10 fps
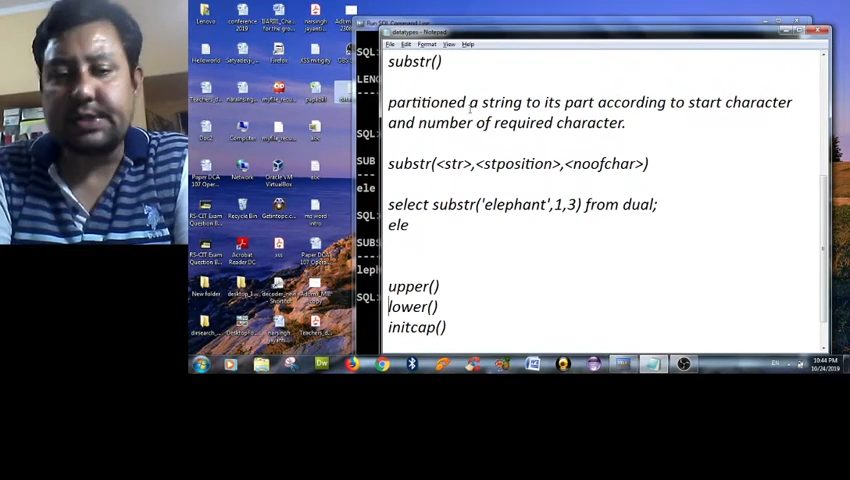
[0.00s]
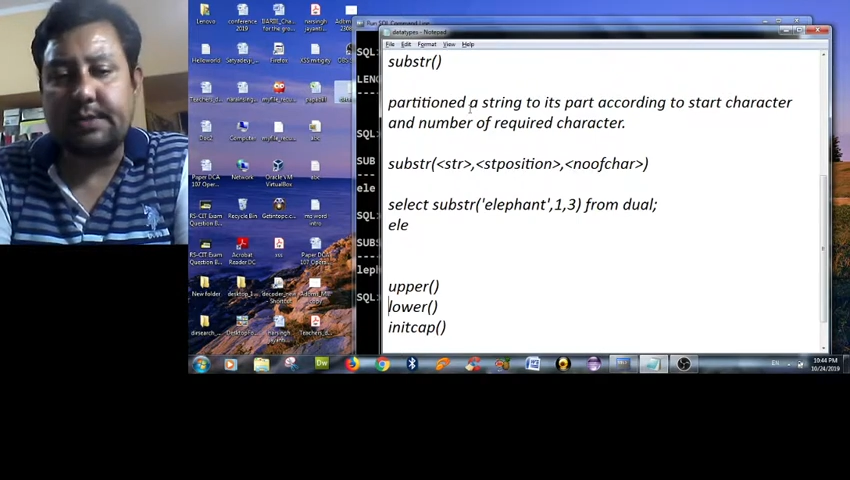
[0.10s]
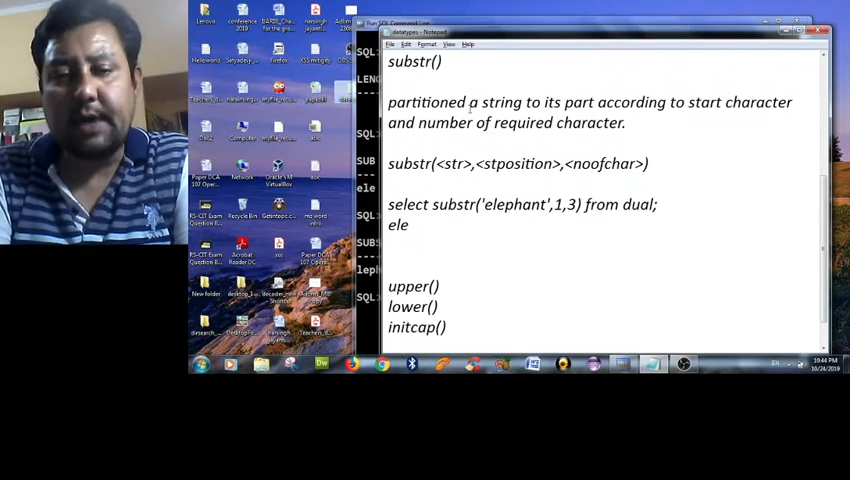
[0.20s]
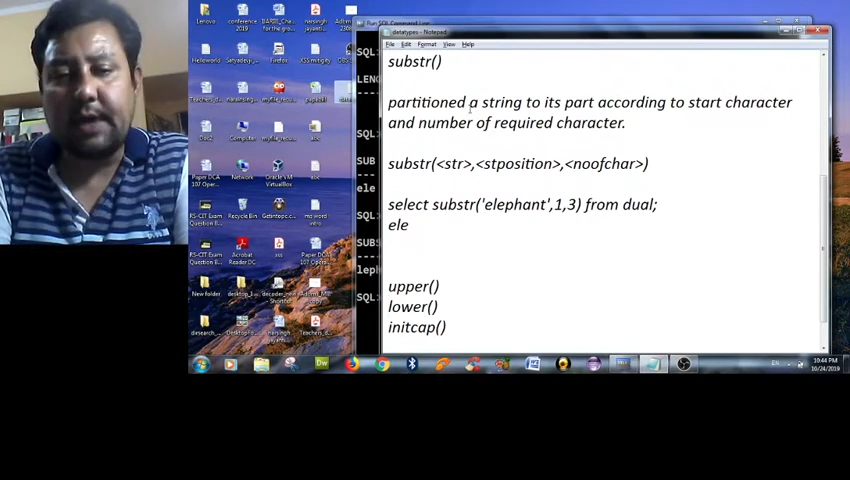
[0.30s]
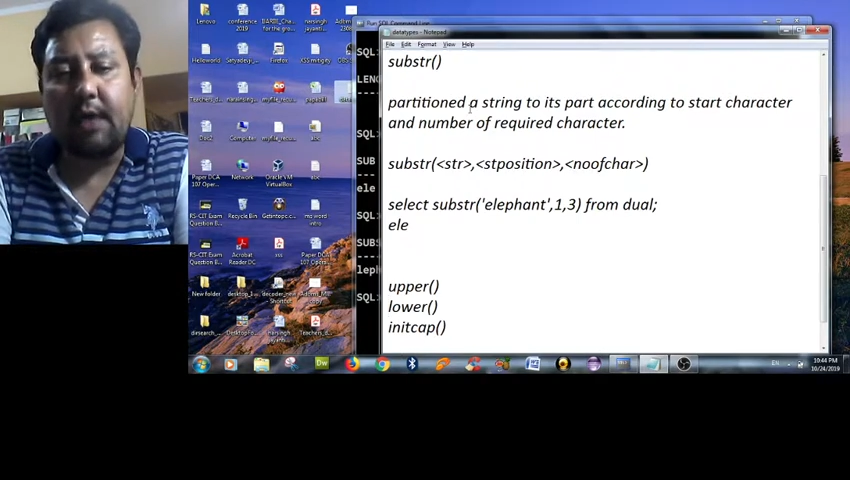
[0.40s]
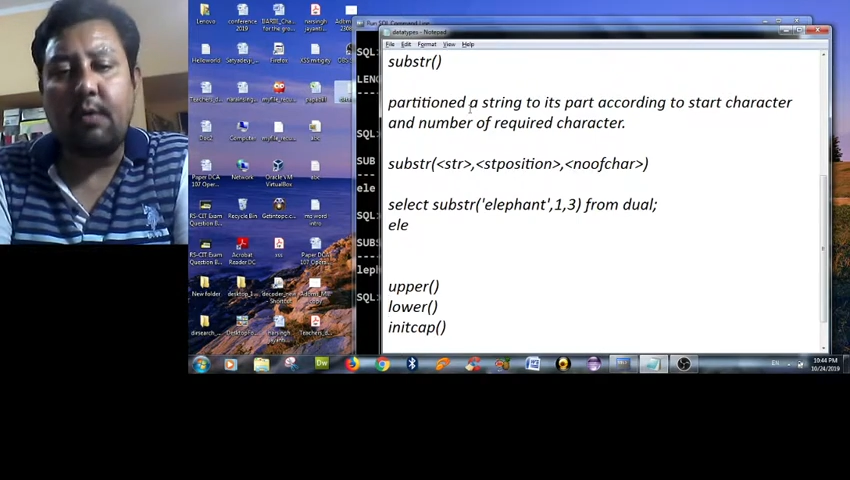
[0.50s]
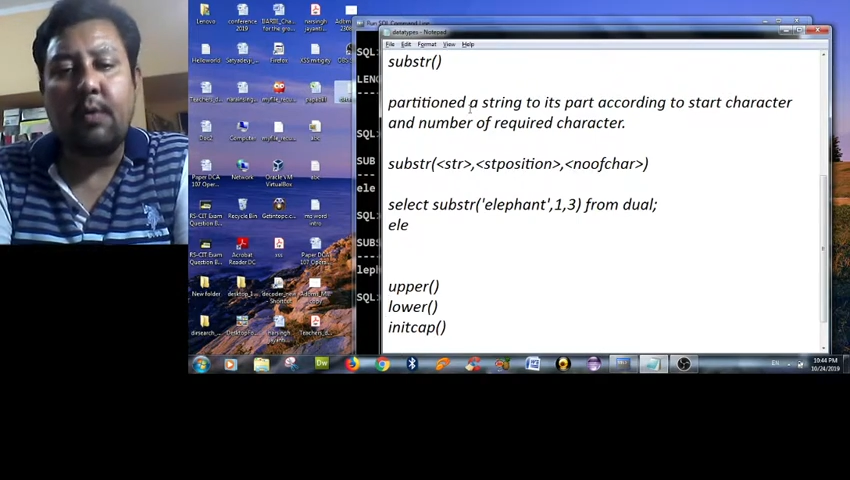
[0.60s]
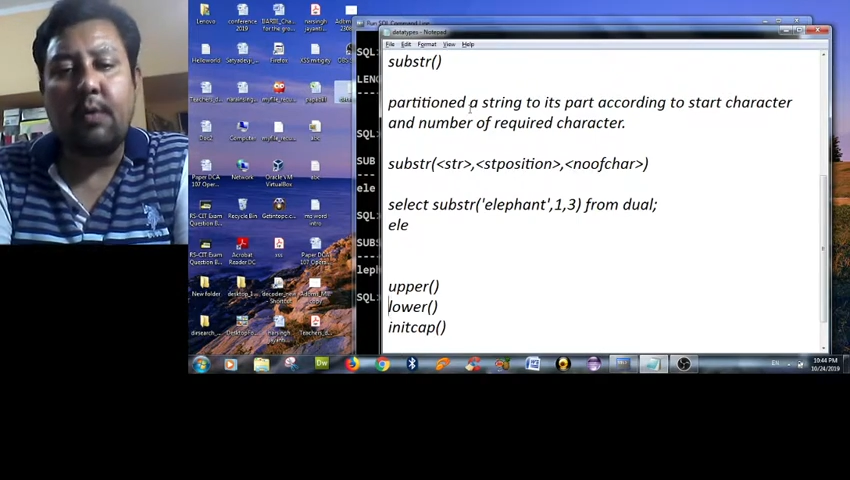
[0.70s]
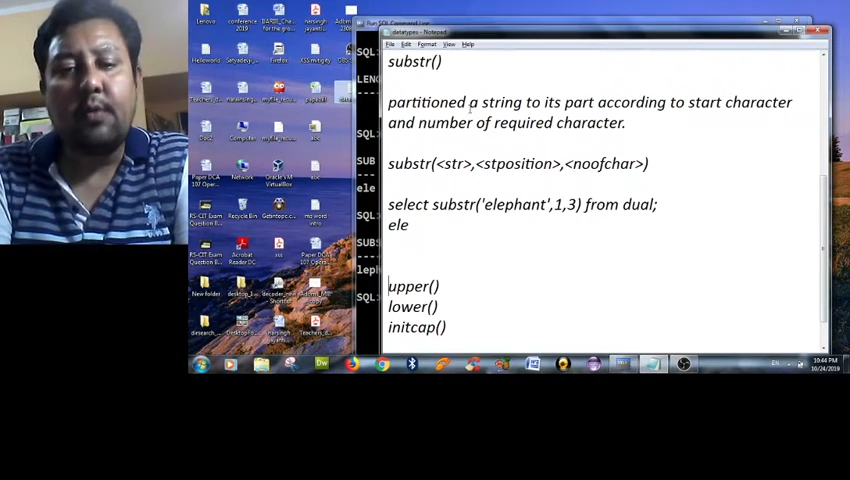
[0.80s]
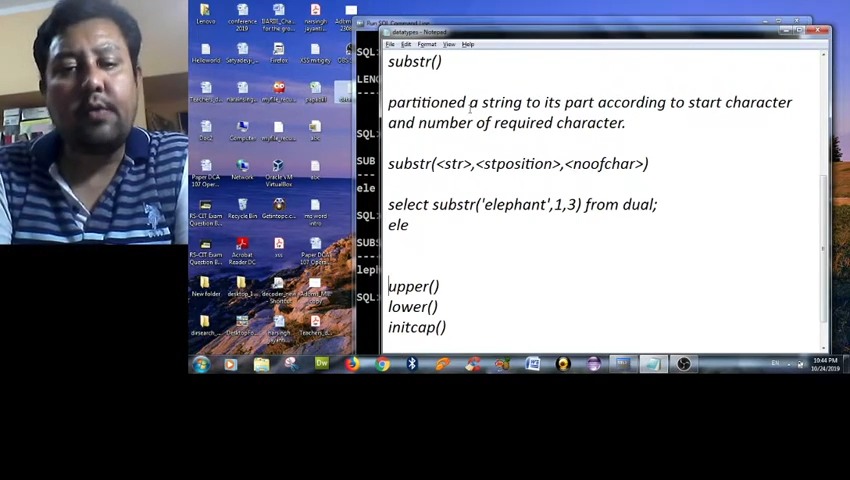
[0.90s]
Now
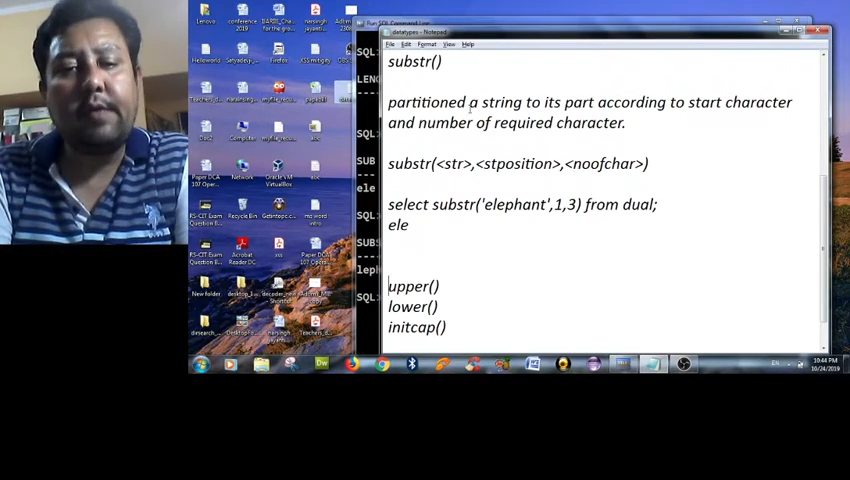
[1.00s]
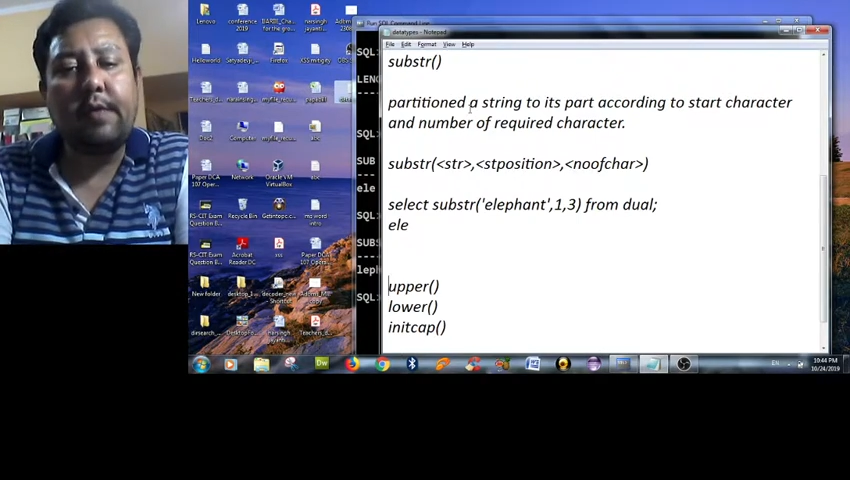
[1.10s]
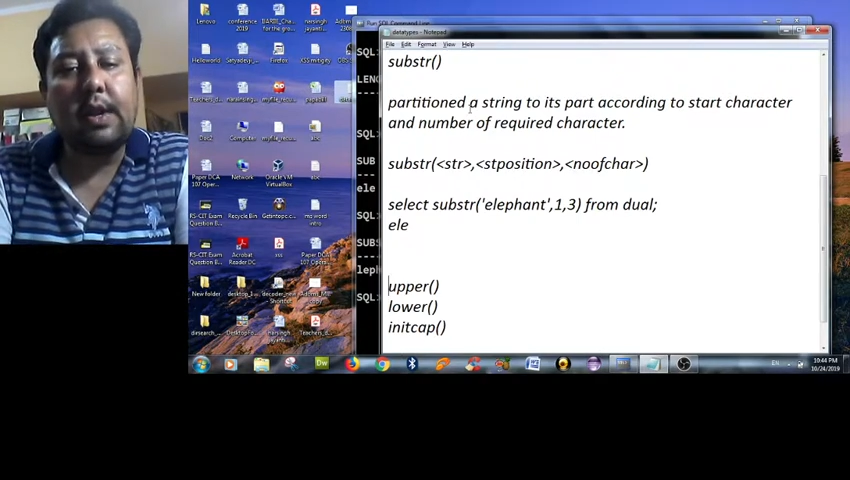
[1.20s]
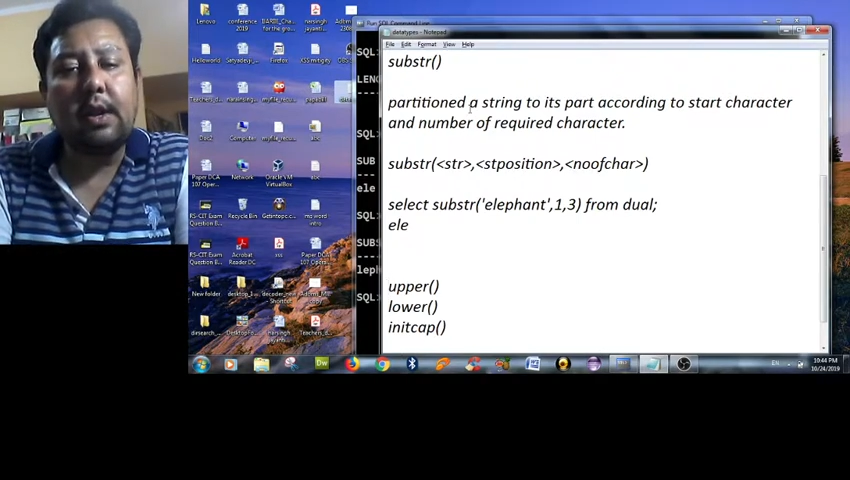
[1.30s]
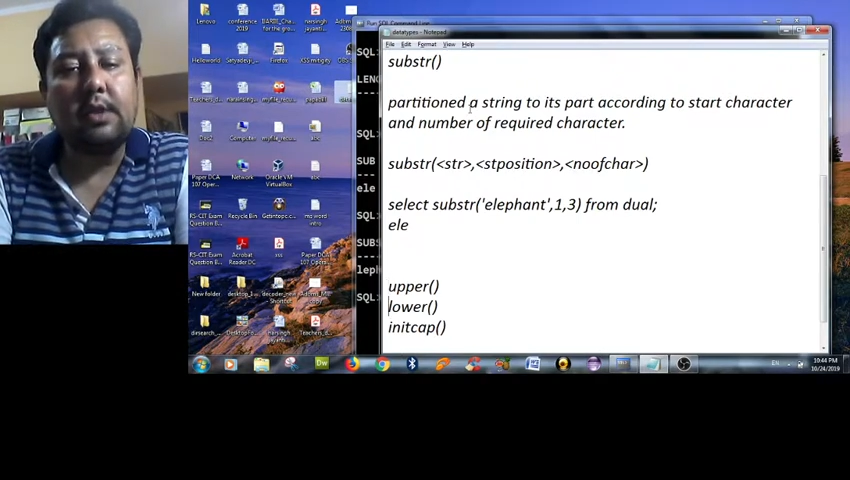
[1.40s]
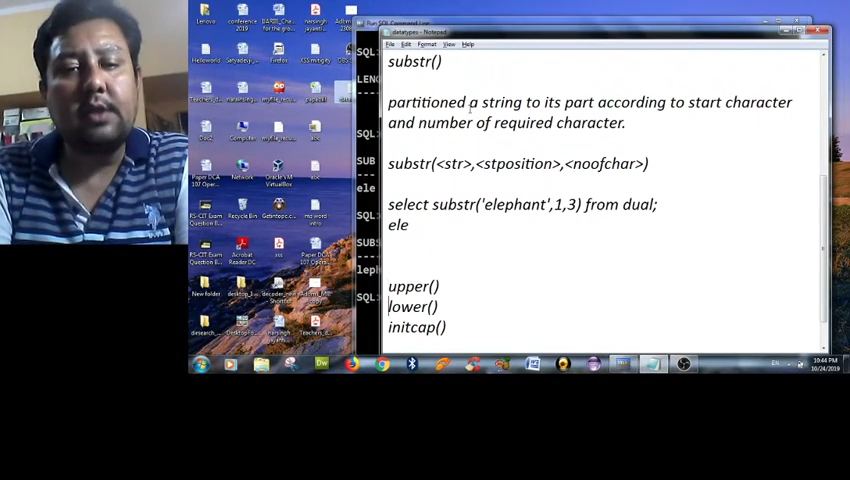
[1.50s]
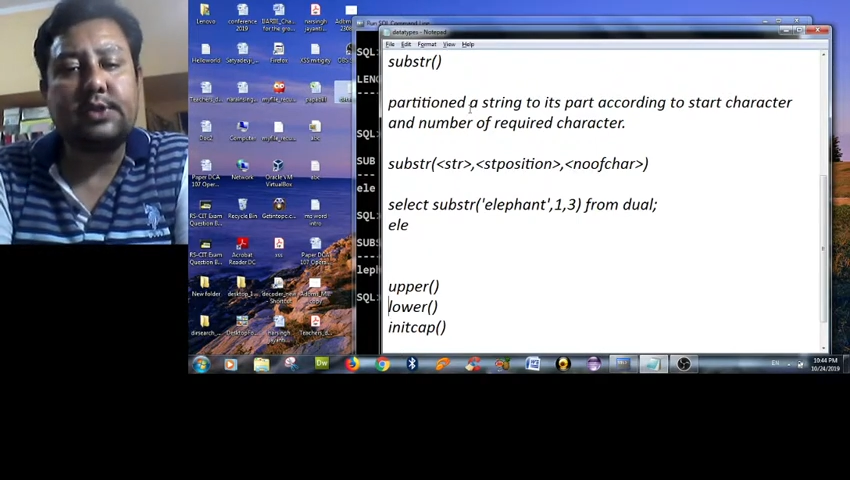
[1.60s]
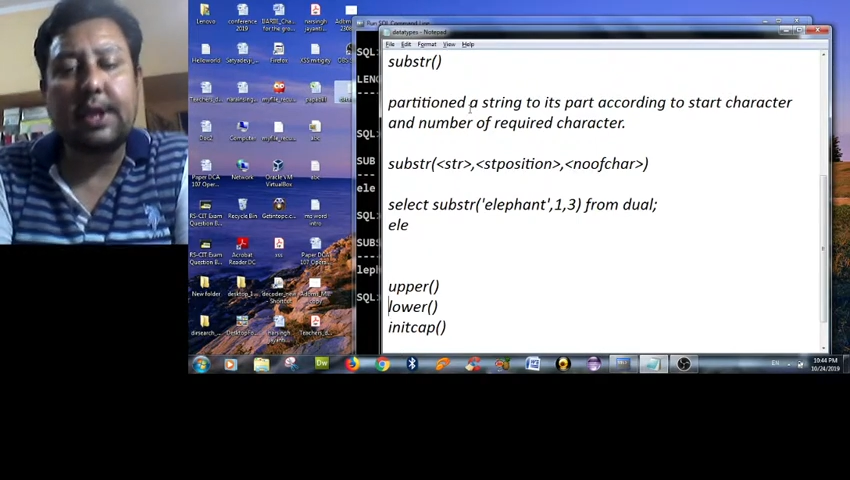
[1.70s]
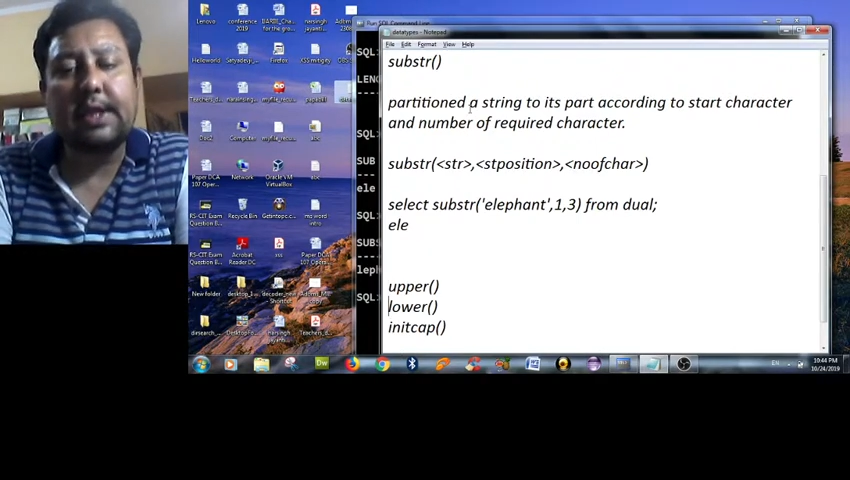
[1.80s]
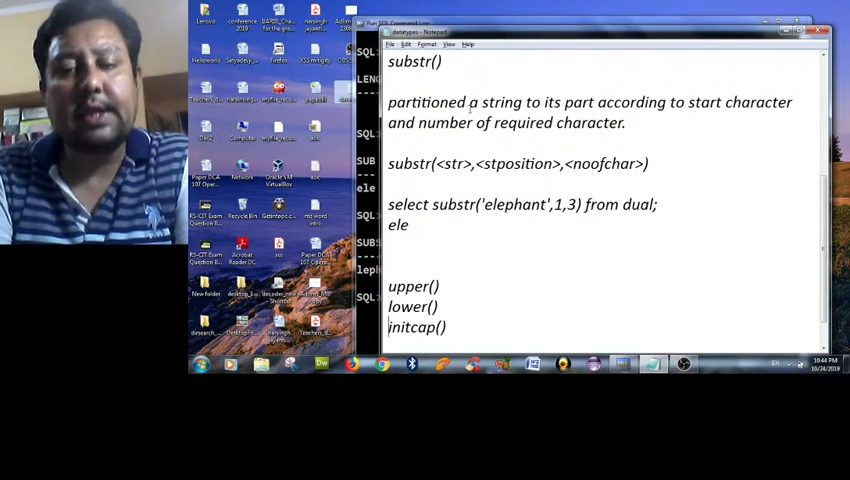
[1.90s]
we will
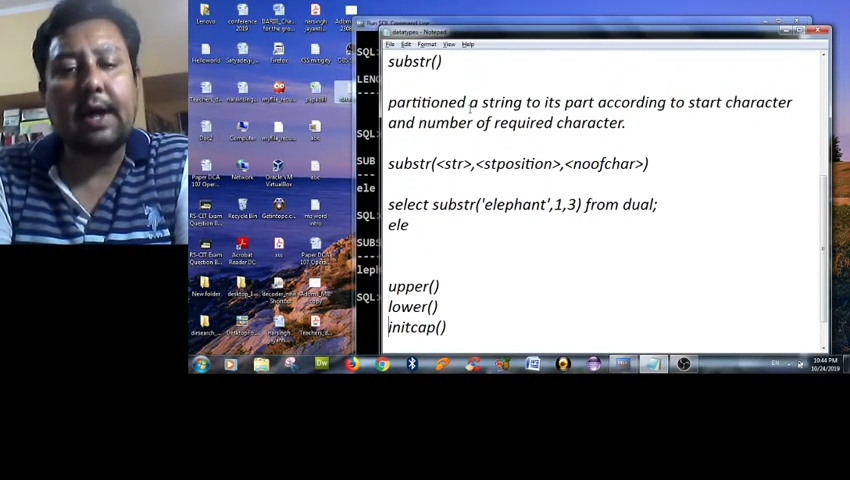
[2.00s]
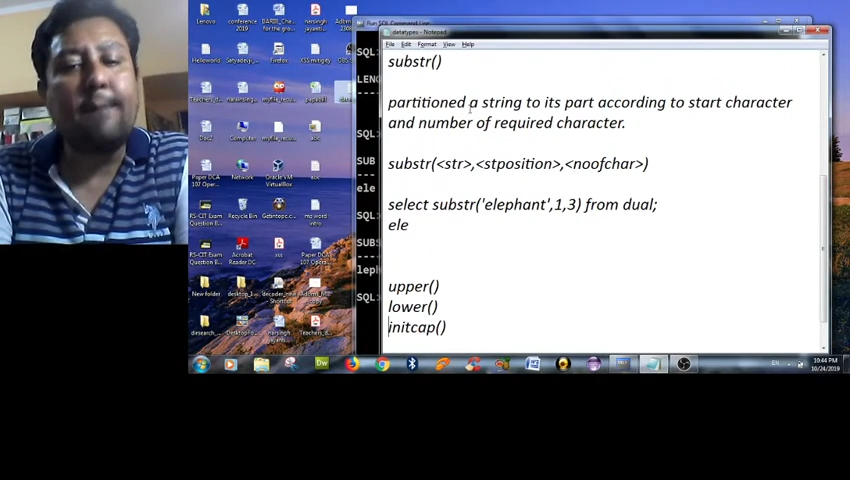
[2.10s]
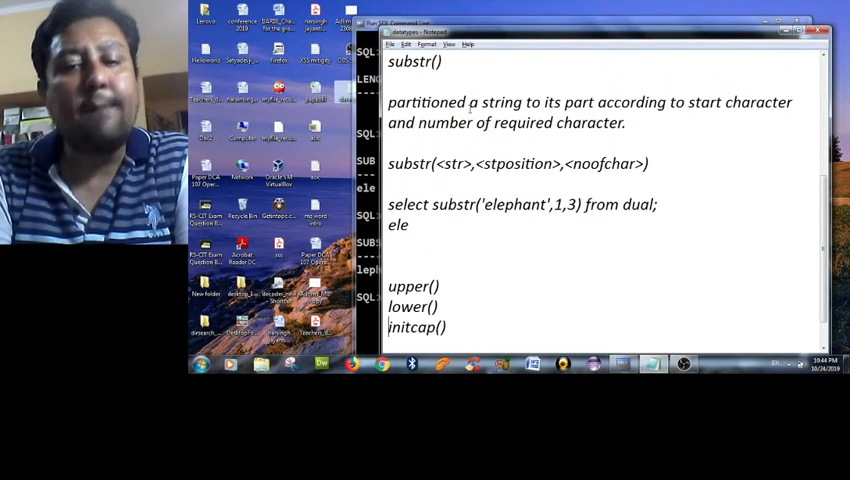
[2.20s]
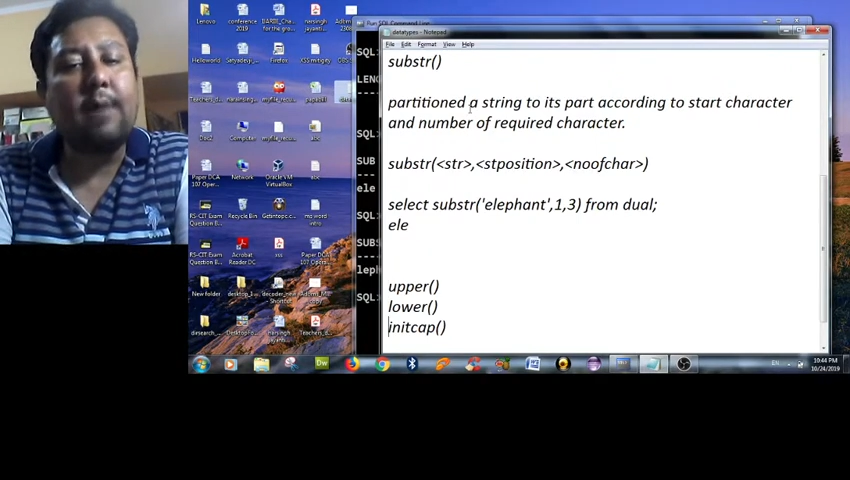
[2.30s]
check the upper,